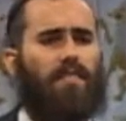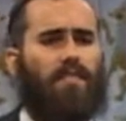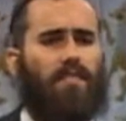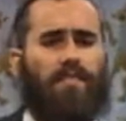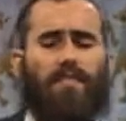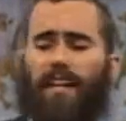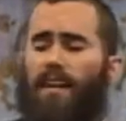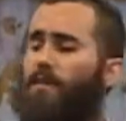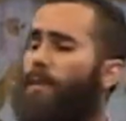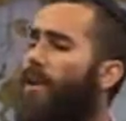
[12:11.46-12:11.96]

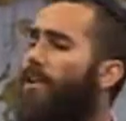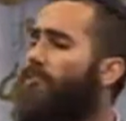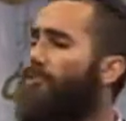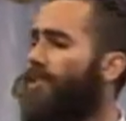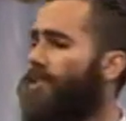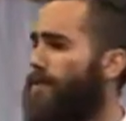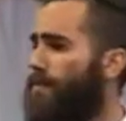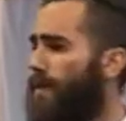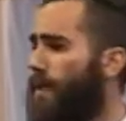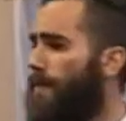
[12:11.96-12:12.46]
Same
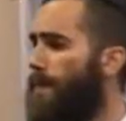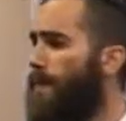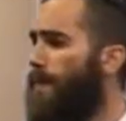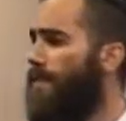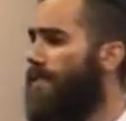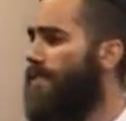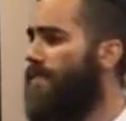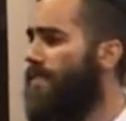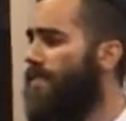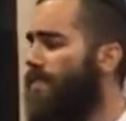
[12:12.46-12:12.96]
well-dressed
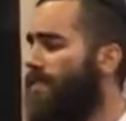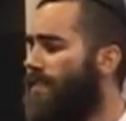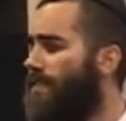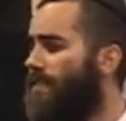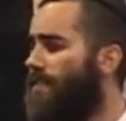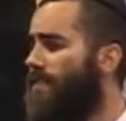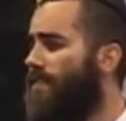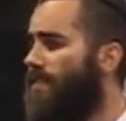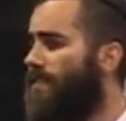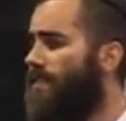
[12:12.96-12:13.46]
people.
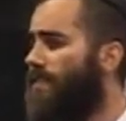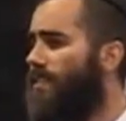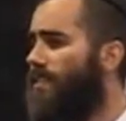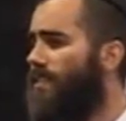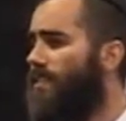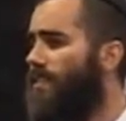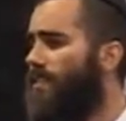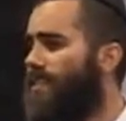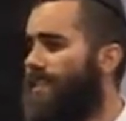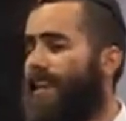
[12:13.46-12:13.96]

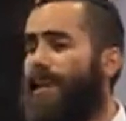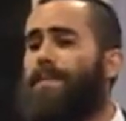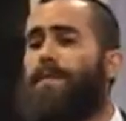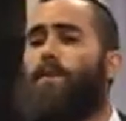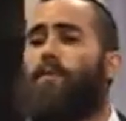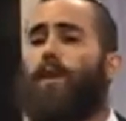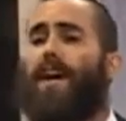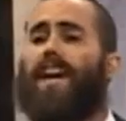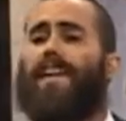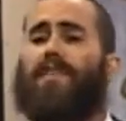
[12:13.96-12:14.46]
Same
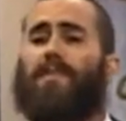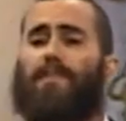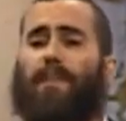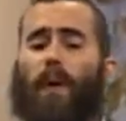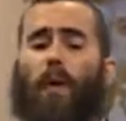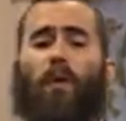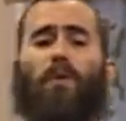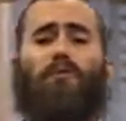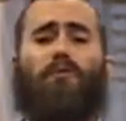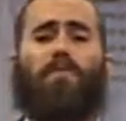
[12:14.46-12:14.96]
grand
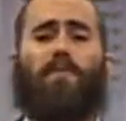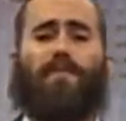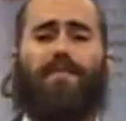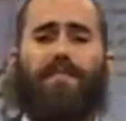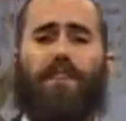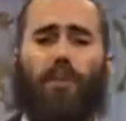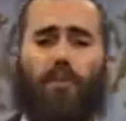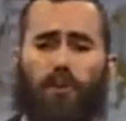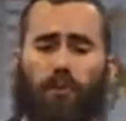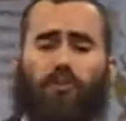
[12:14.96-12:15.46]
ballroom of
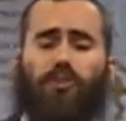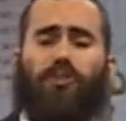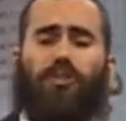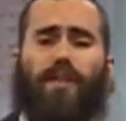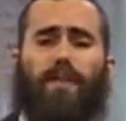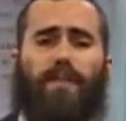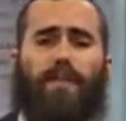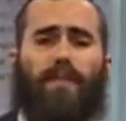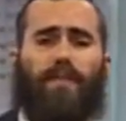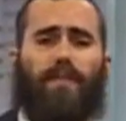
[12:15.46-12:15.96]
the cruise
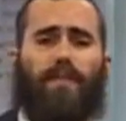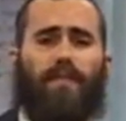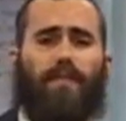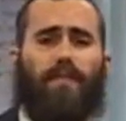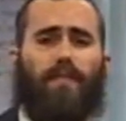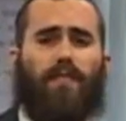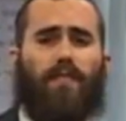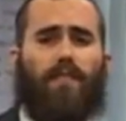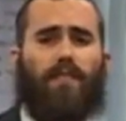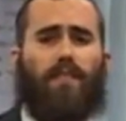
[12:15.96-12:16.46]
ship.
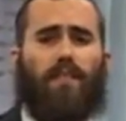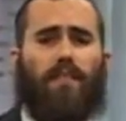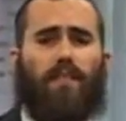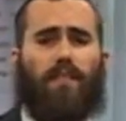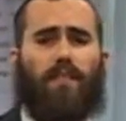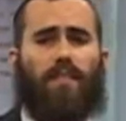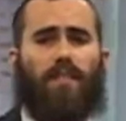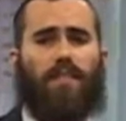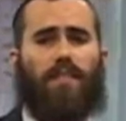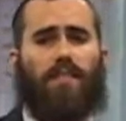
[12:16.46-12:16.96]

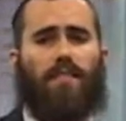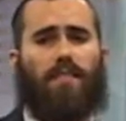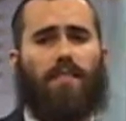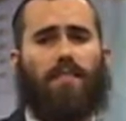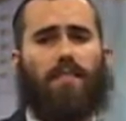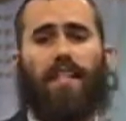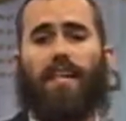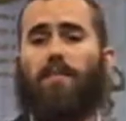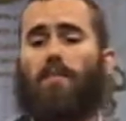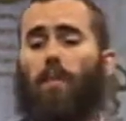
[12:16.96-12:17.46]

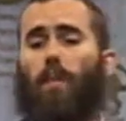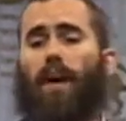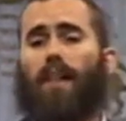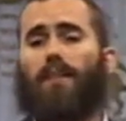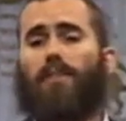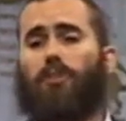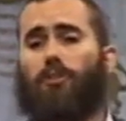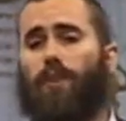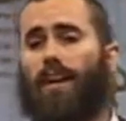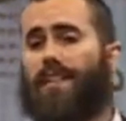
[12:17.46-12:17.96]
Same
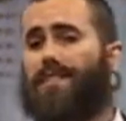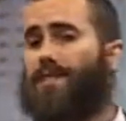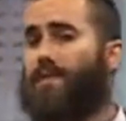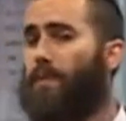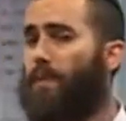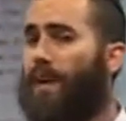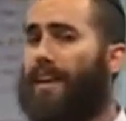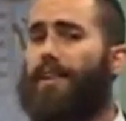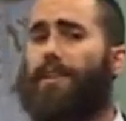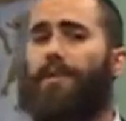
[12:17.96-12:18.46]
well-dressed
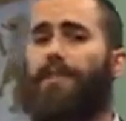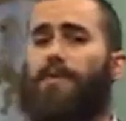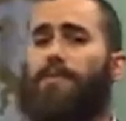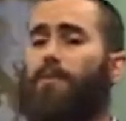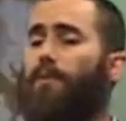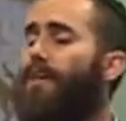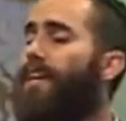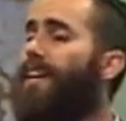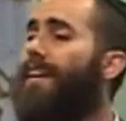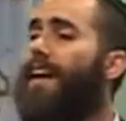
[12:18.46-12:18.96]
waiters
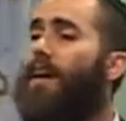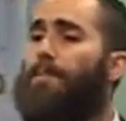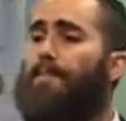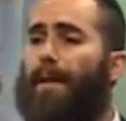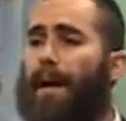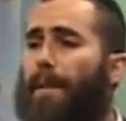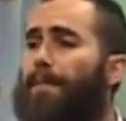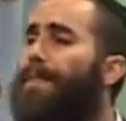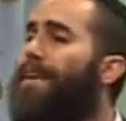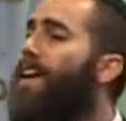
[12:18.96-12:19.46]
bringing out
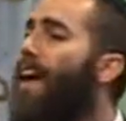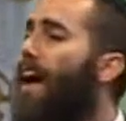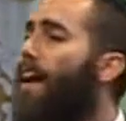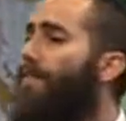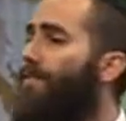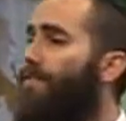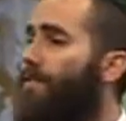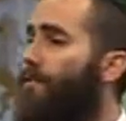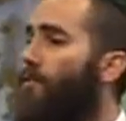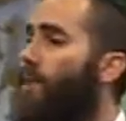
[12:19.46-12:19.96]
piping
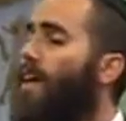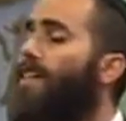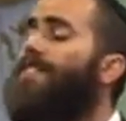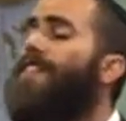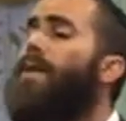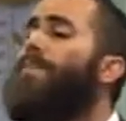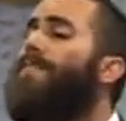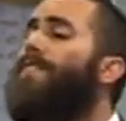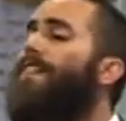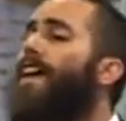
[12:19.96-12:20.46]
hot food,
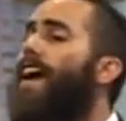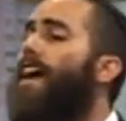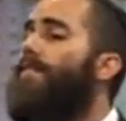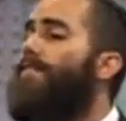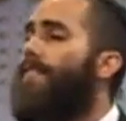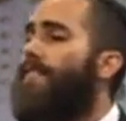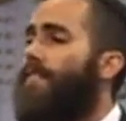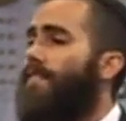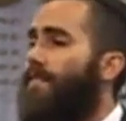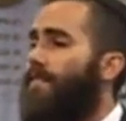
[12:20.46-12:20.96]
except in
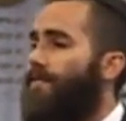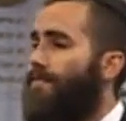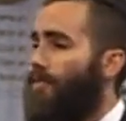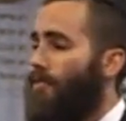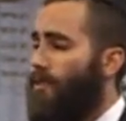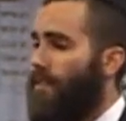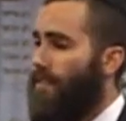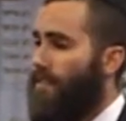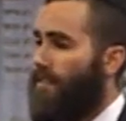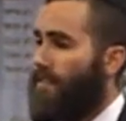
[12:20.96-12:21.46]
heaven, the food
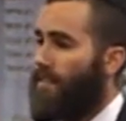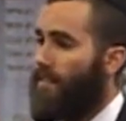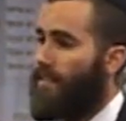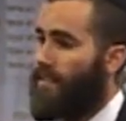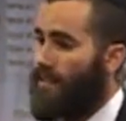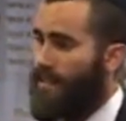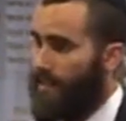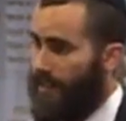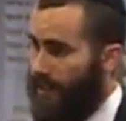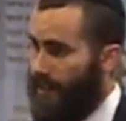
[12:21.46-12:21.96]
is
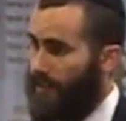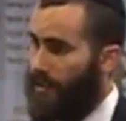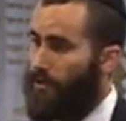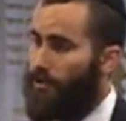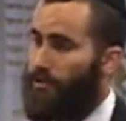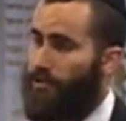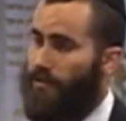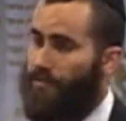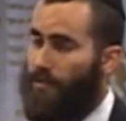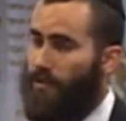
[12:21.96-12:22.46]
glatt
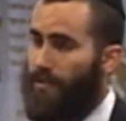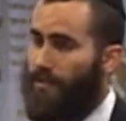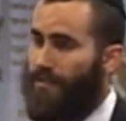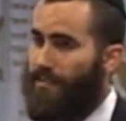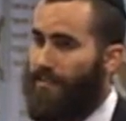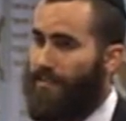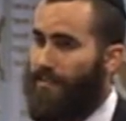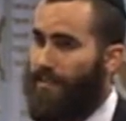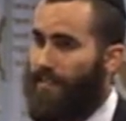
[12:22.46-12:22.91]
kosher, of course.